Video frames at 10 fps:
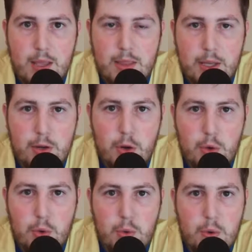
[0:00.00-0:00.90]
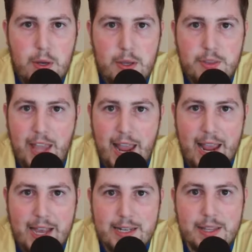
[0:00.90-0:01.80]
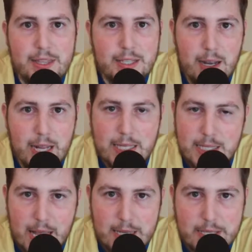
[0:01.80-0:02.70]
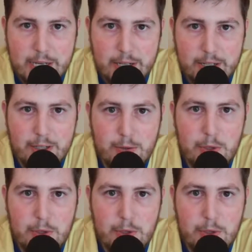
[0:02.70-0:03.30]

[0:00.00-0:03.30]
They knew they had the Nuggets last year